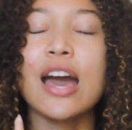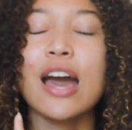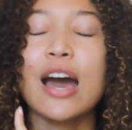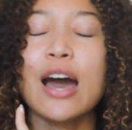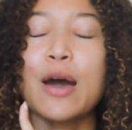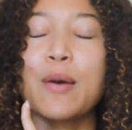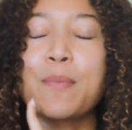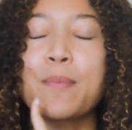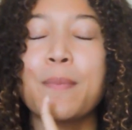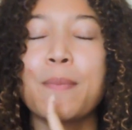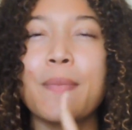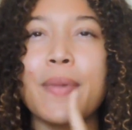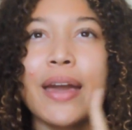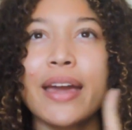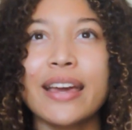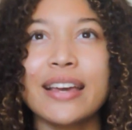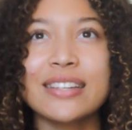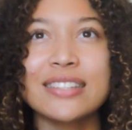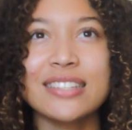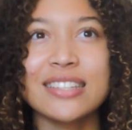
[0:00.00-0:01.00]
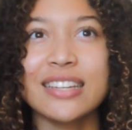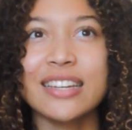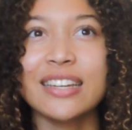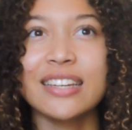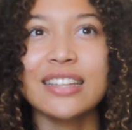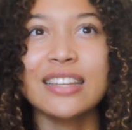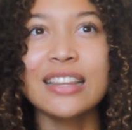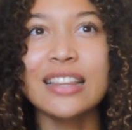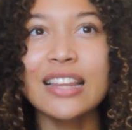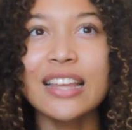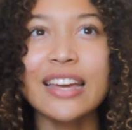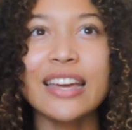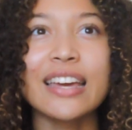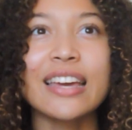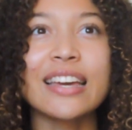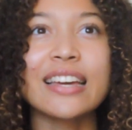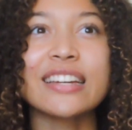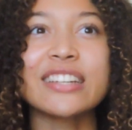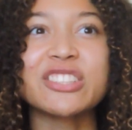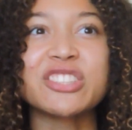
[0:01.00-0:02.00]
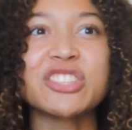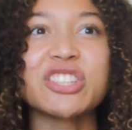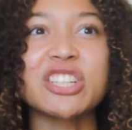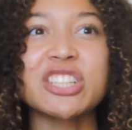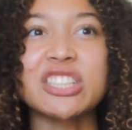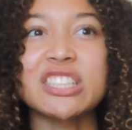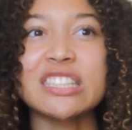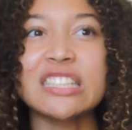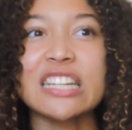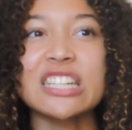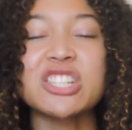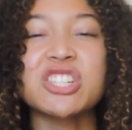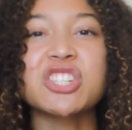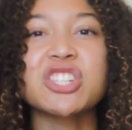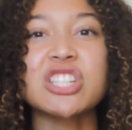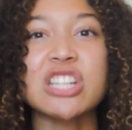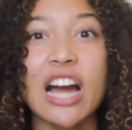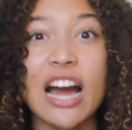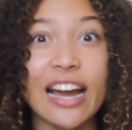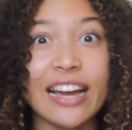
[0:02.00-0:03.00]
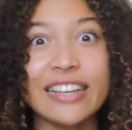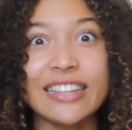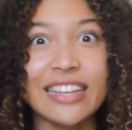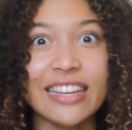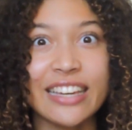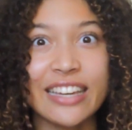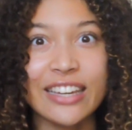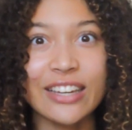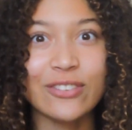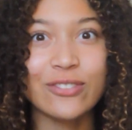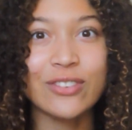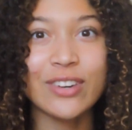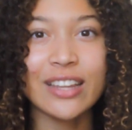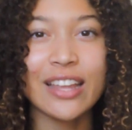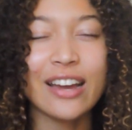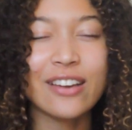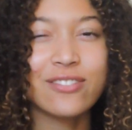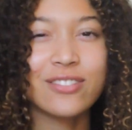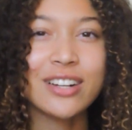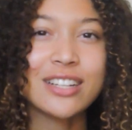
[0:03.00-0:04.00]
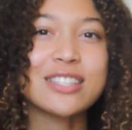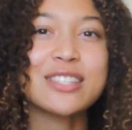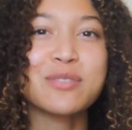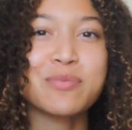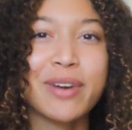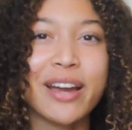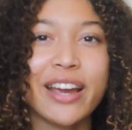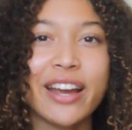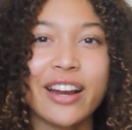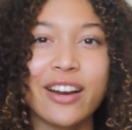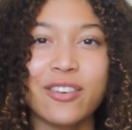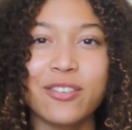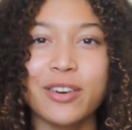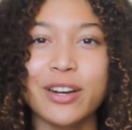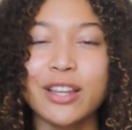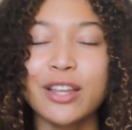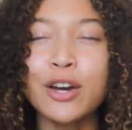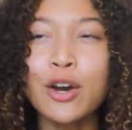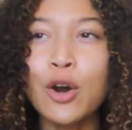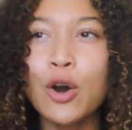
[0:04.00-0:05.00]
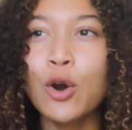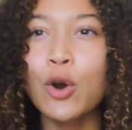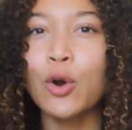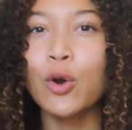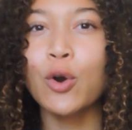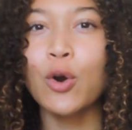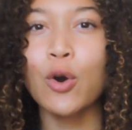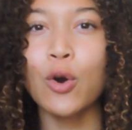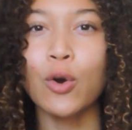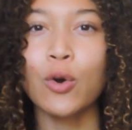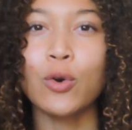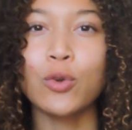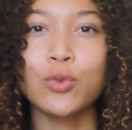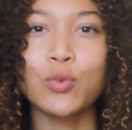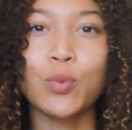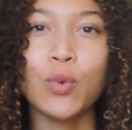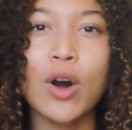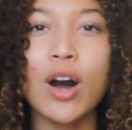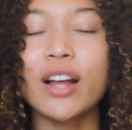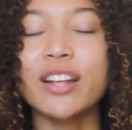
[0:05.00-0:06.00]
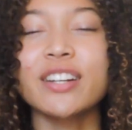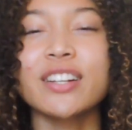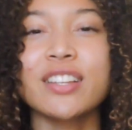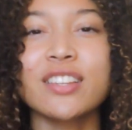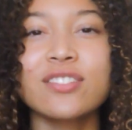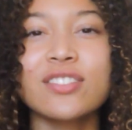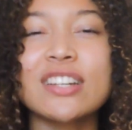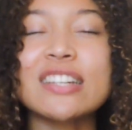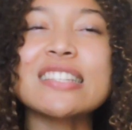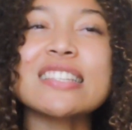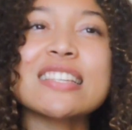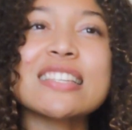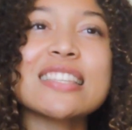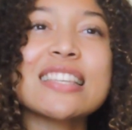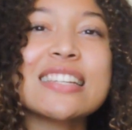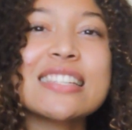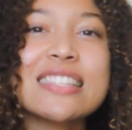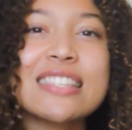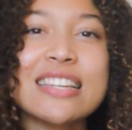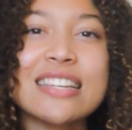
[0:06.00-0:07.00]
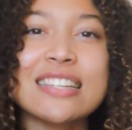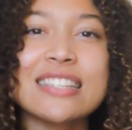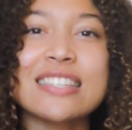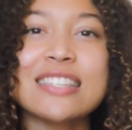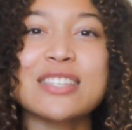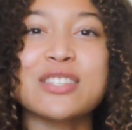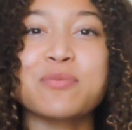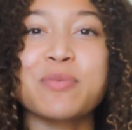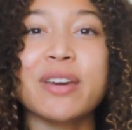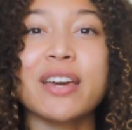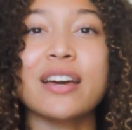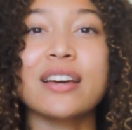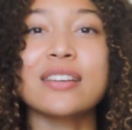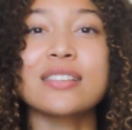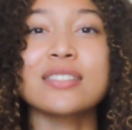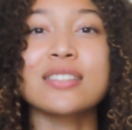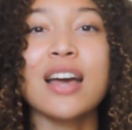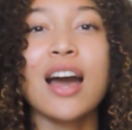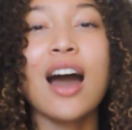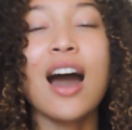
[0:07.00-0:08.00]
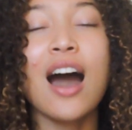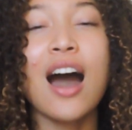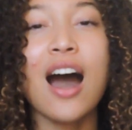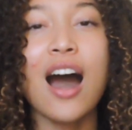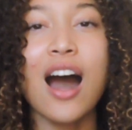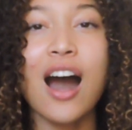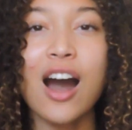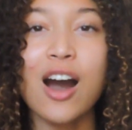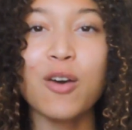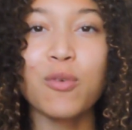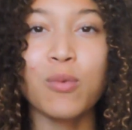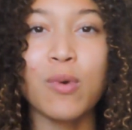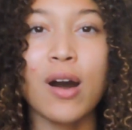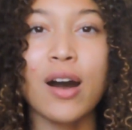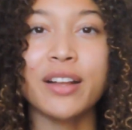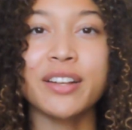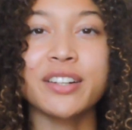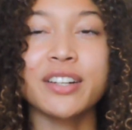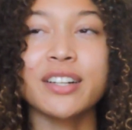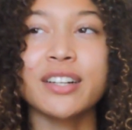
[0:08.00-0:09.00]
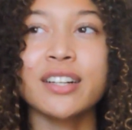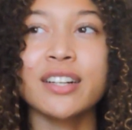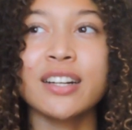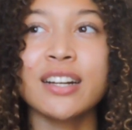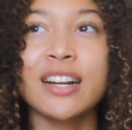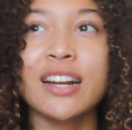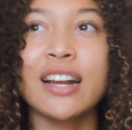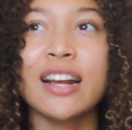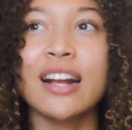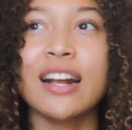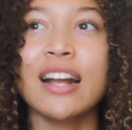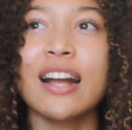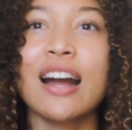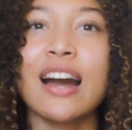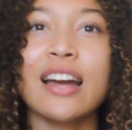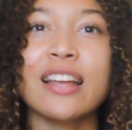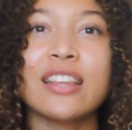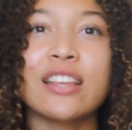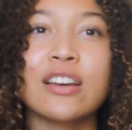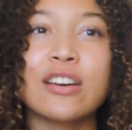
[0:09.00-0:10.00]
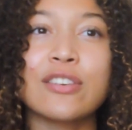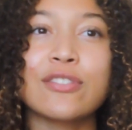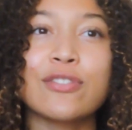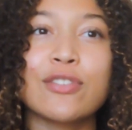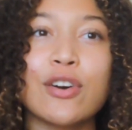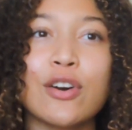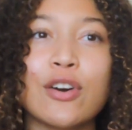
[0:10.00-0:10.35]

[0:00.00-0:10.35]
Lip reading: amazingly just shiny when I rinse my hair with cold water. The reason this is because hot water kind of